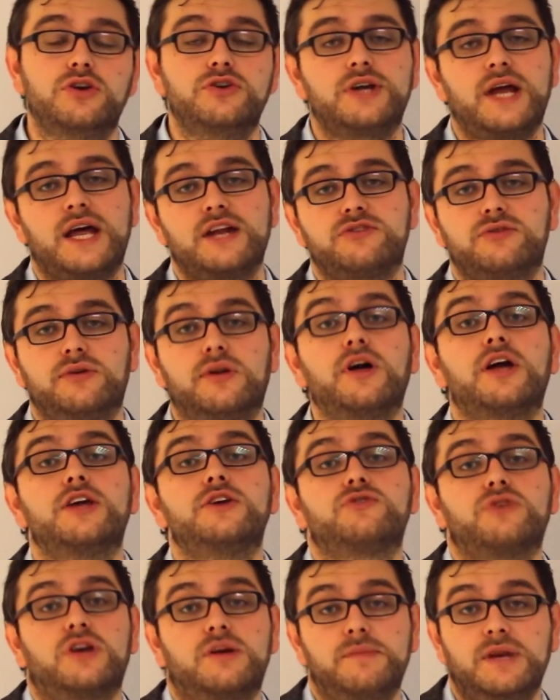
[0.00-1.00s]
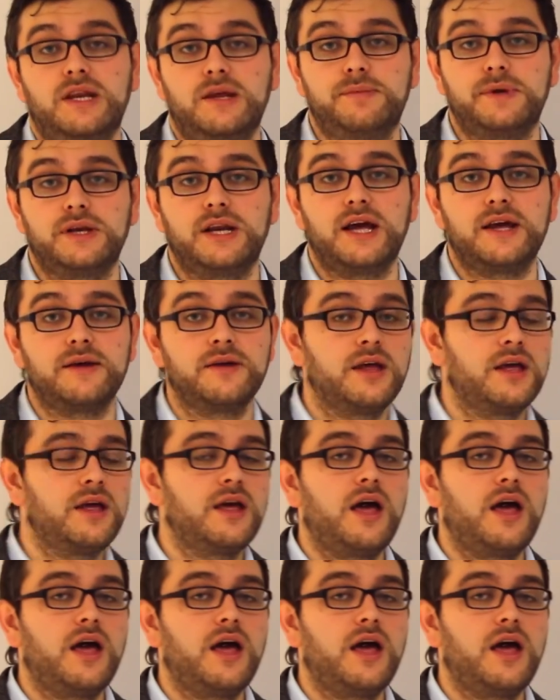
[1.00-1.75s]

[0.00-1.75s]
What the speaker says: unnatural, are you trying to manipulate.